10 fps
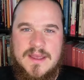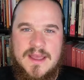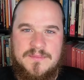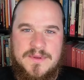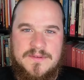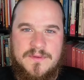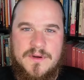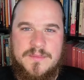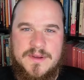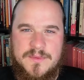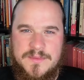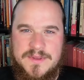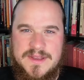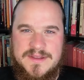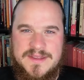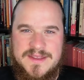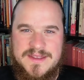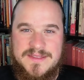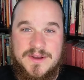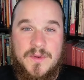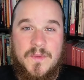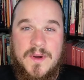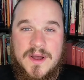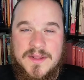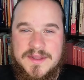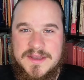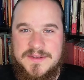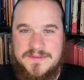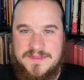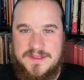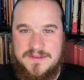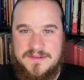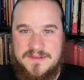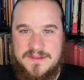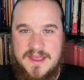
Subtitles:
and by form here we mean the quality of things